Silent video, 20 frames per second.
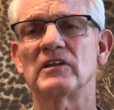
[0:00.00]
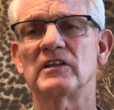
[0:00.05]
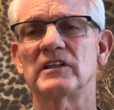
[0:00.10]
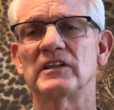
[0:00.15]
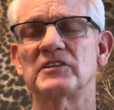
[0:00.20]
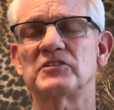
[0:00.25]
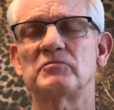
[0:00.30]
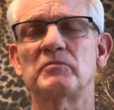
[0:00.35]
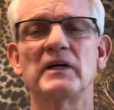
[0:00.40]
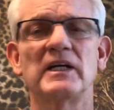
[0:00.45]

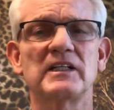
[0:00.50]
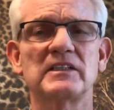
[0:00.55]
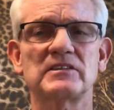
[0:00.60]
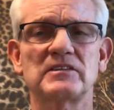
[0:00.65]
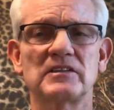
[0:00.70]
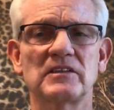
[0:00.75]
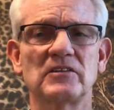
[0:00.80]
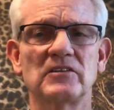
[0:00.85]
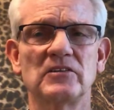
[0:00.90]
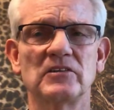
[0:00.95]
It's past
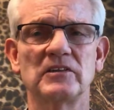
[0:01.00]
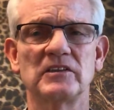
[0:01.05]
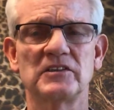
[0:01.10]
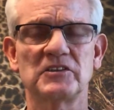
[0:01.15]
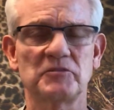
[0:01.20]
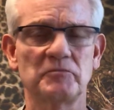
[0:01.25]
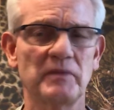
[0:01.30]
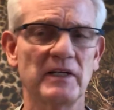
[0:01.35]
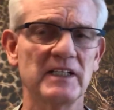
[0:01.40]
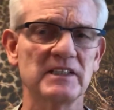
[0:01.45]

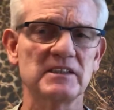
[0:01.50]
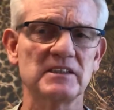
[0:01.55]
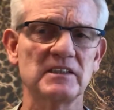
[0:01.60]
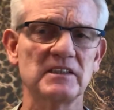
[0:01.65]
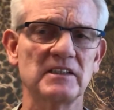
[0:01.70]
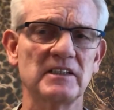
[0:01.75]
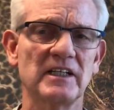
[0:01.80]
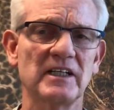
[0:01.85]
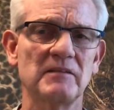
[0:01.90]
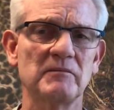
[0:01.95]
the
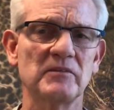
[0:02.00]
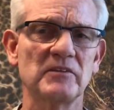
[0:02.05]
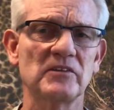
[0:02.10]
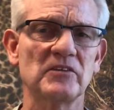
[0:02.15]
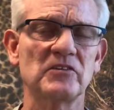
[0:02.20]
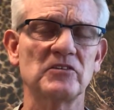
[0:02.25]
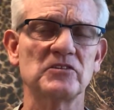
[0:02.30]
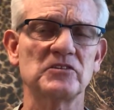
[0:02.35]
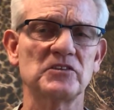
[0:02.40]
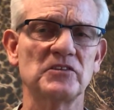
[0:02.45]
time of the
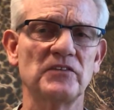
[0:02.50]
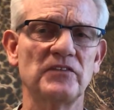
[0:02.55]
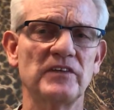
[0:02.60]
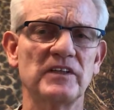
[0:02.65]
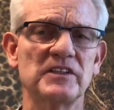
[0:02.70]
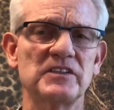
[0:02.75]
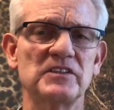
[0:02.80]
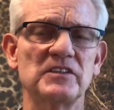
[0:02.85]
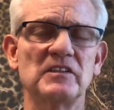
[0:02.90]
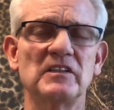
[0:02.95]

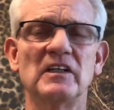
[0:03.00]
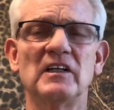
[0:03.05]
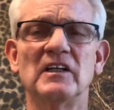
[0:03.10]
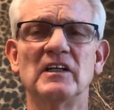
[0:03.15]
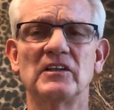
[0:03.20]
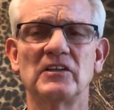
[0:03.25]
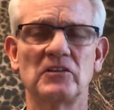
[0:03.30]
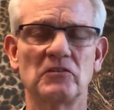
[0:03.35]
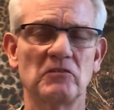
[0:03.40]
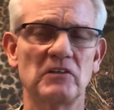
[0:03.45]
crucifixion.
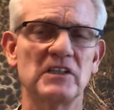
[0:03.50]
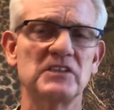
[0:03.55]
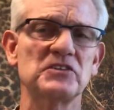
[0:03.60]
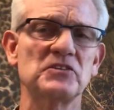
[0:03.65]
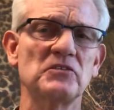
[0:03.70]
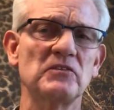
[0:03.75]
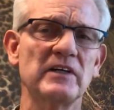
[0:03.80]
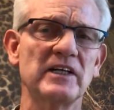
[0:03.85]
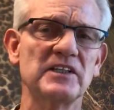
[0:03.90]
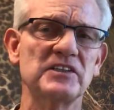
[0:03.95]
The
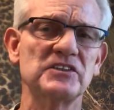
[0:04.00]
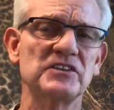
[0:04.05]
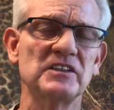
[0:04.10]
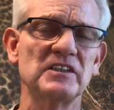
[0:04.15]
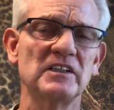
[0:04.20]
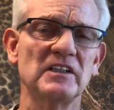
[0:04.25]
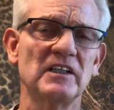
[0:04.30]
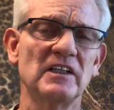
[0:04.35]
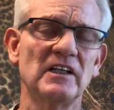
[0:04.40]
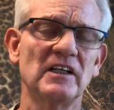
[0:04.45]
resurrection